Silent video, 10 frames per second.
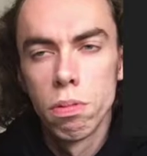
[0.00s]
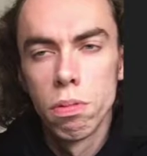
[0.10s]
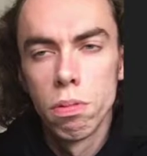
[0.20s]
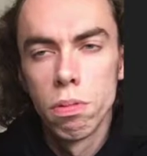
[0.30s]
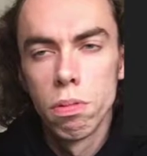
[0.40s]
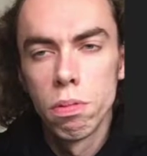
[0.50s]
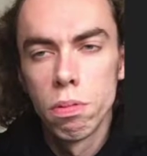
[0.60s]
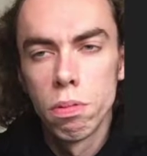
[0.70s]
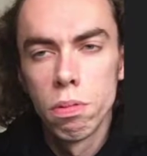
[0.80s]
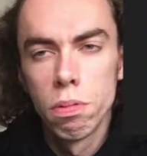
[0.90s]

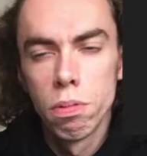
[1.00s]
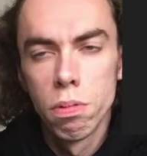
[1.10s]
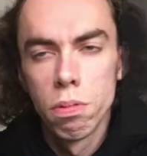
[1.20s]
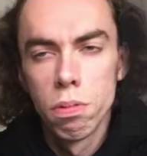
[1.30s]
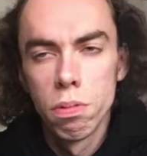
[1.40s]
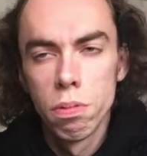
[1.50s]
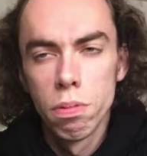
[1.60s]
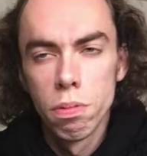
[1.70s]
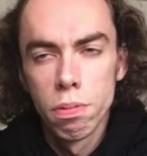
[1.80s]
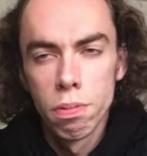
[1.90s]

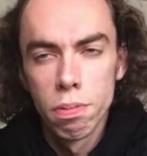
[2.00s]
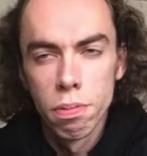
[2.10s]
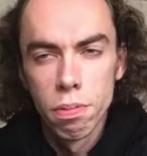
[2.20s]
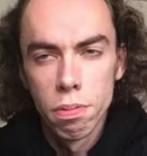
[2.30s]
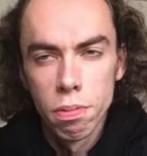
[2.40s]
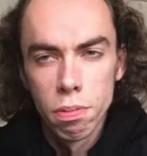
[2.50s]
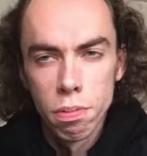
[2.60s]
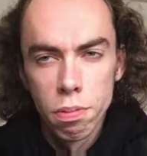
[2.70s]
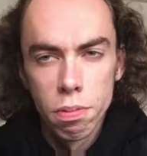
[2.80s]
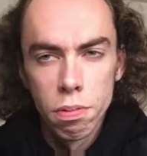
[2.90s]

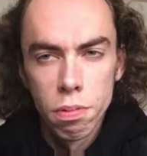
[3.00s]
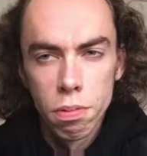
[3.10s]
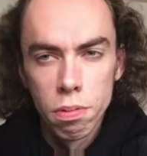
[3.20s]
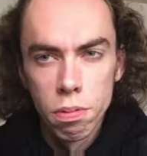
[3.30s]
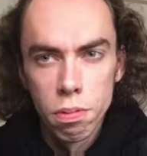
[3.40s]
(silence)